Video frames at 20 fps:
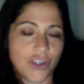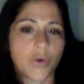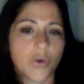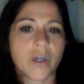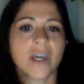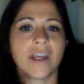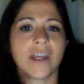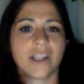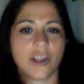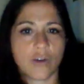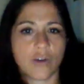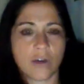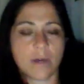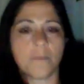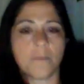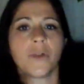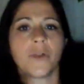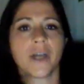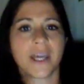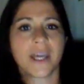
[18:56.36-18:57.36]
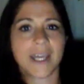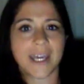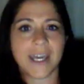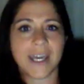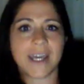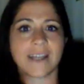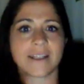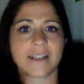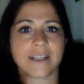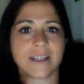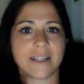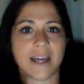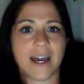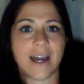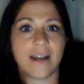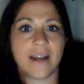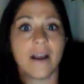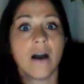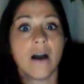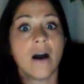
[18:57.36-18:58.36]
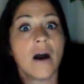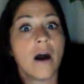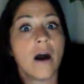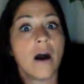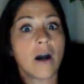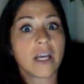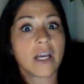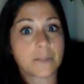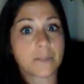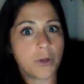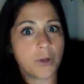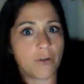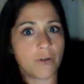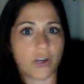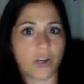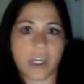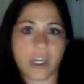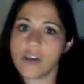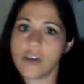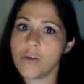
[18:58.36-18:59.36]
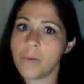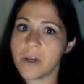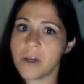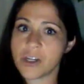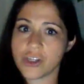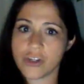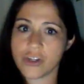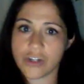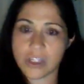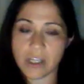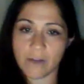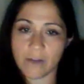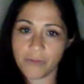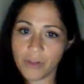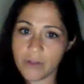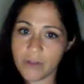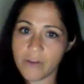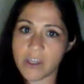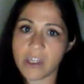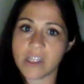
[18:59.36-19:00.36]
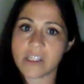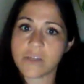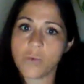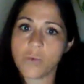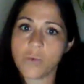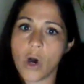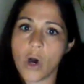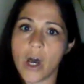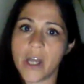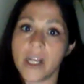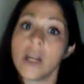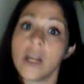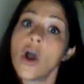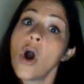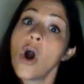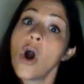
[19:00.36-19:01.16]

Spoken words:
You can placate to that. It's beautiful. Can't you picture yourself living in this one and